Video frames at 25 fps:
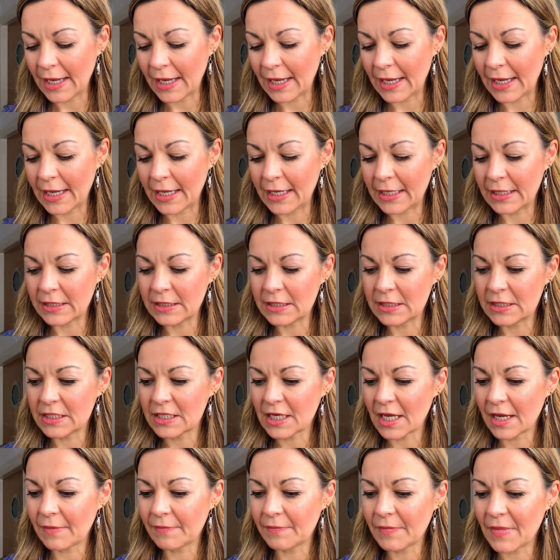
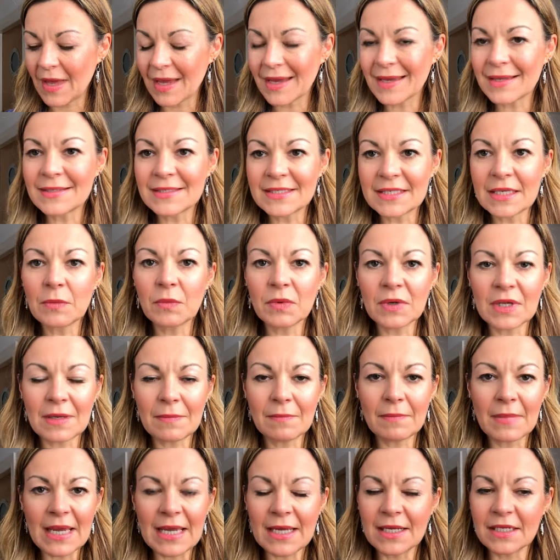And I can see what he
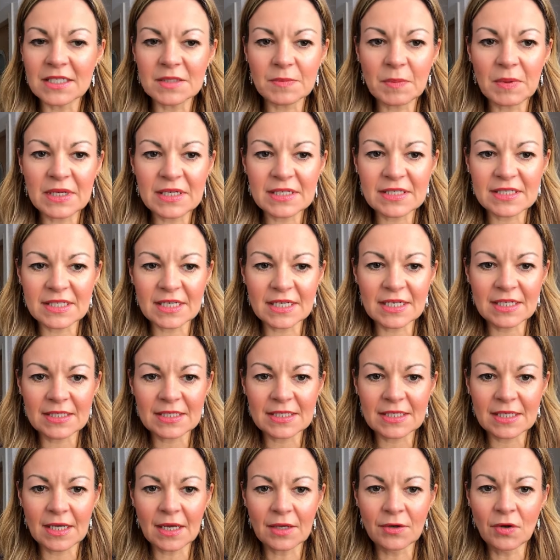means, but
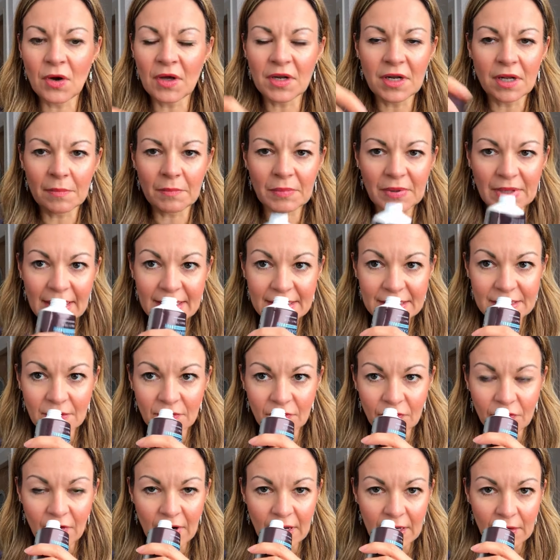it's not an
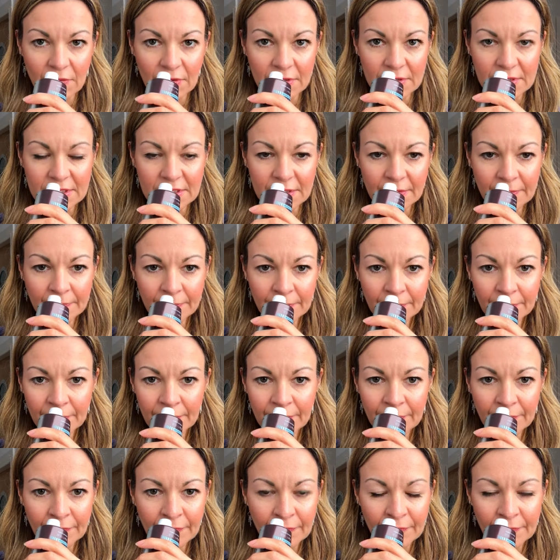unpleasant fragrance.
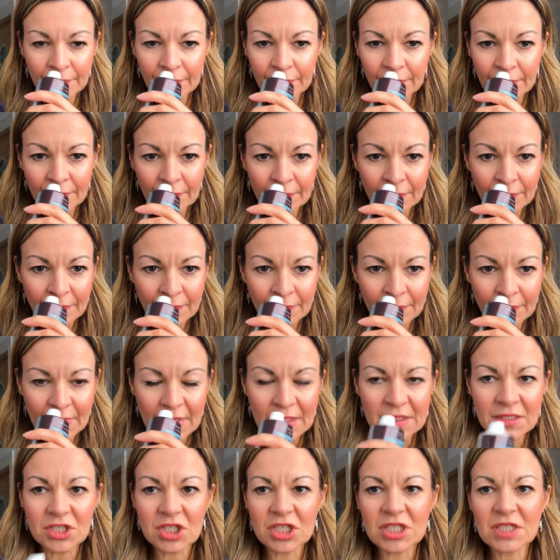
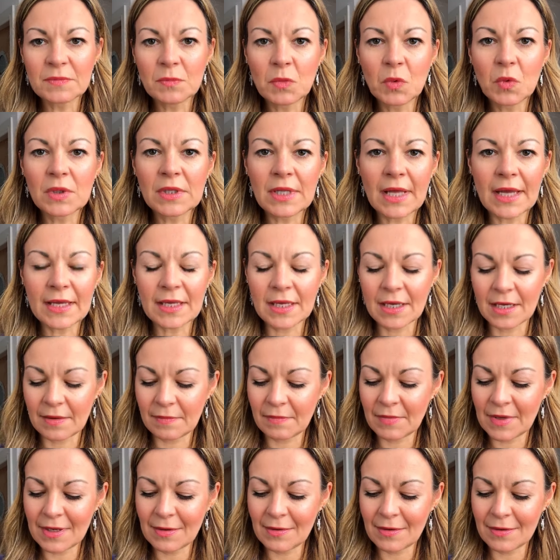It's just more like
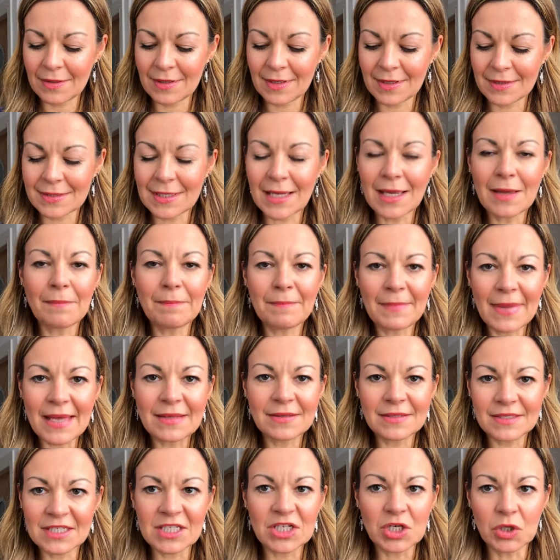a
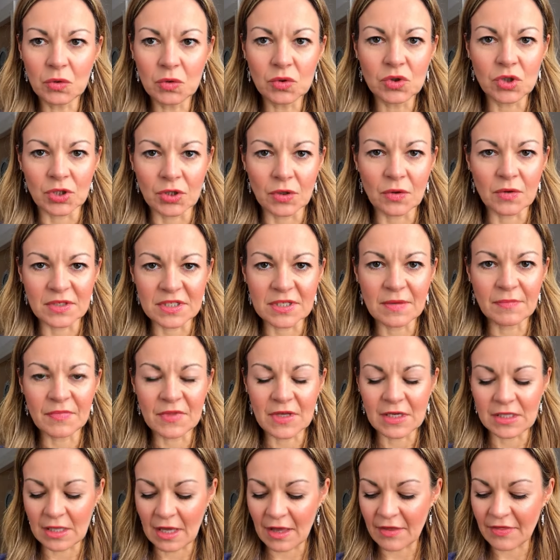men's deodorant or
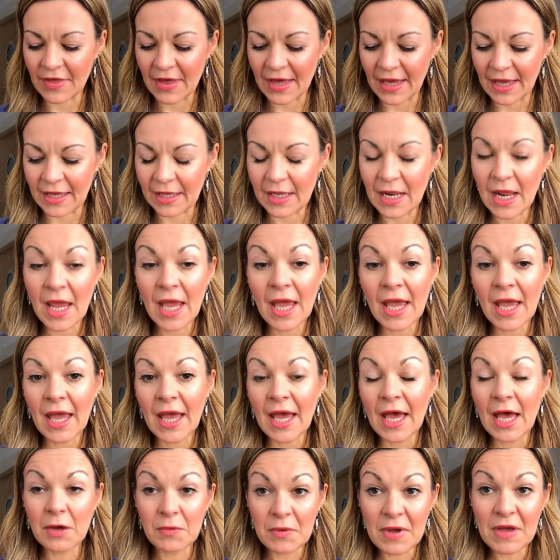something like that.
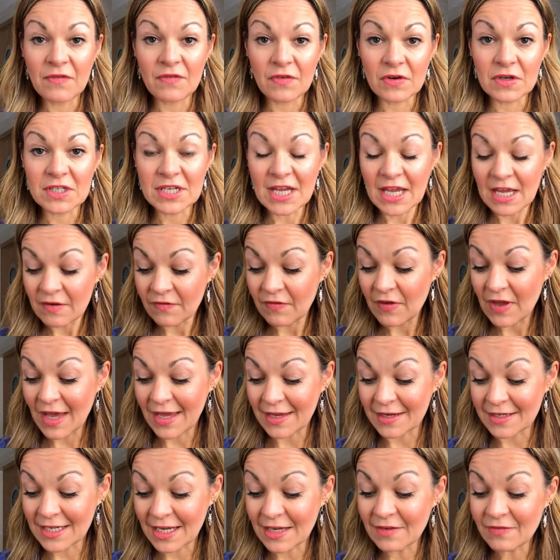However,
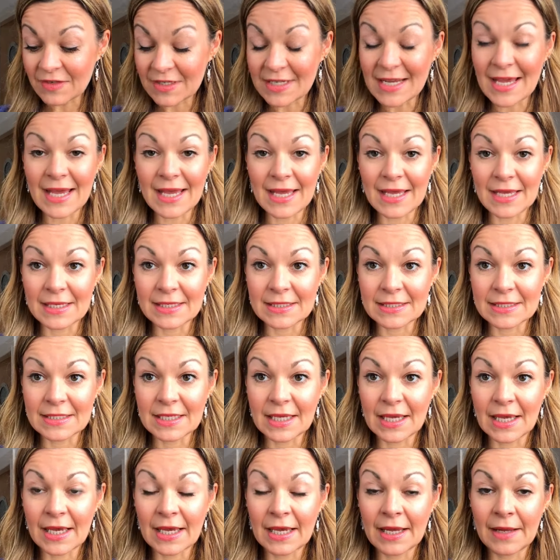David
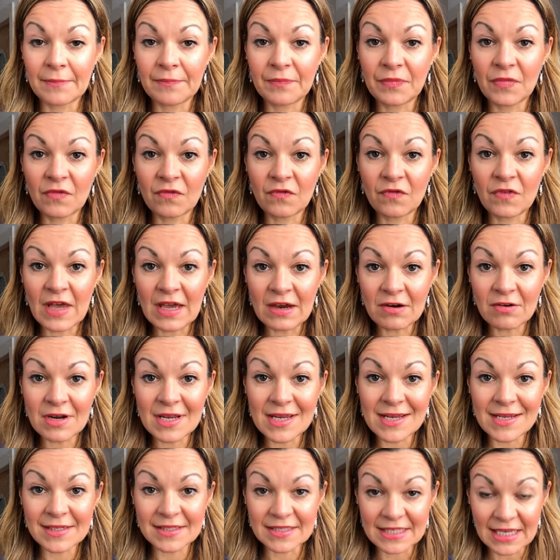has
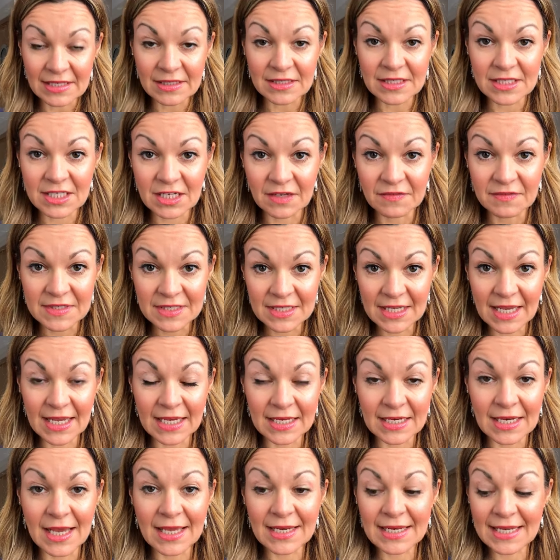very sensitive
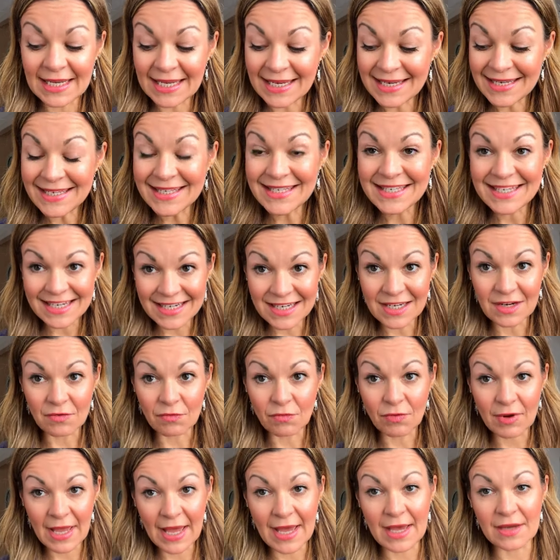skin, and he
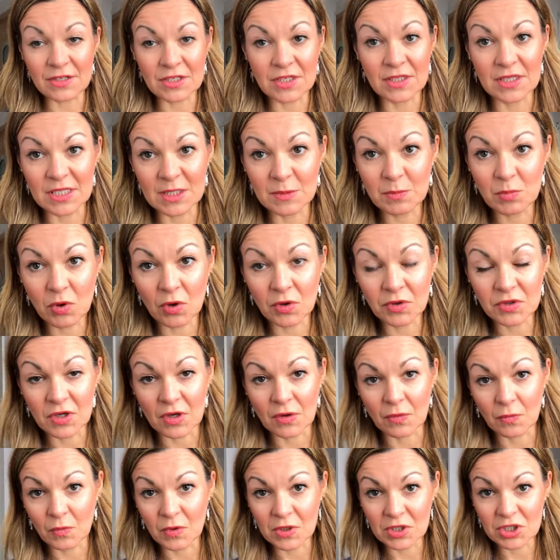didn't react to this
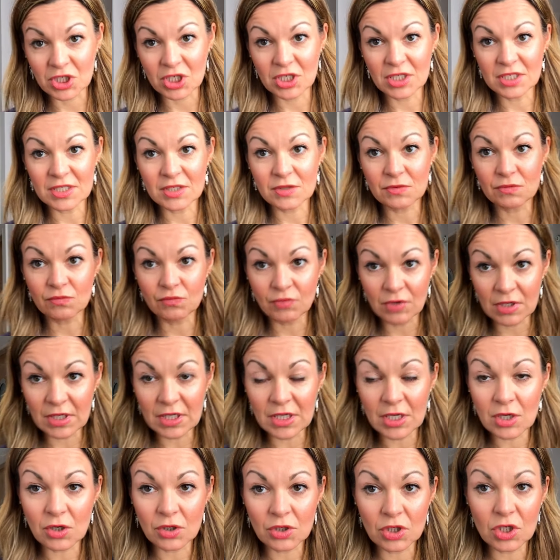product, which is
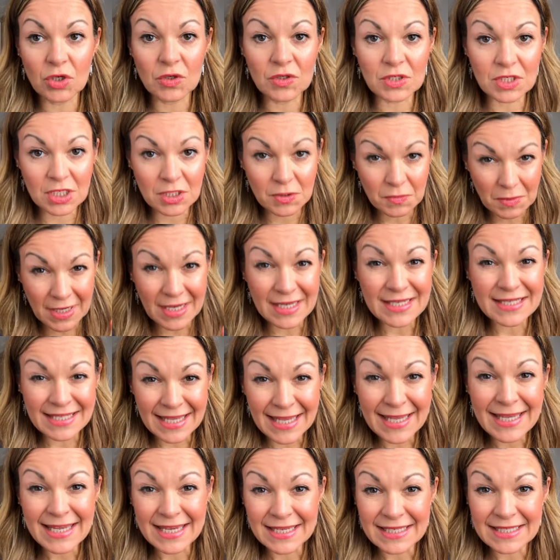really good news. Because when I
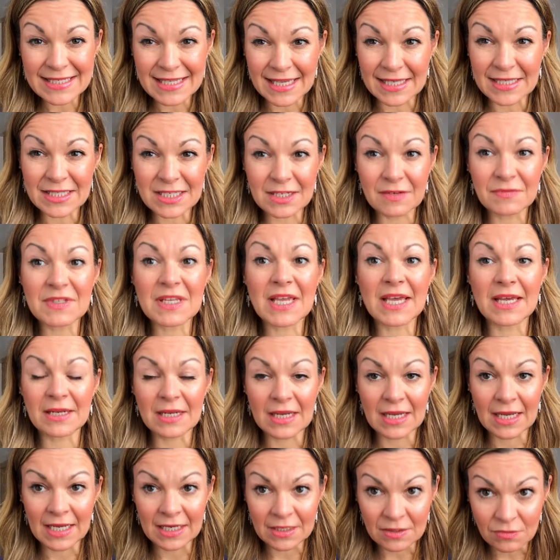say he has sensitive
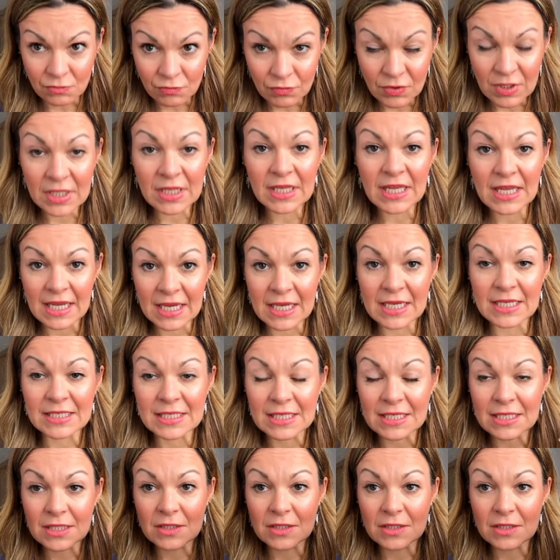skin, it really is.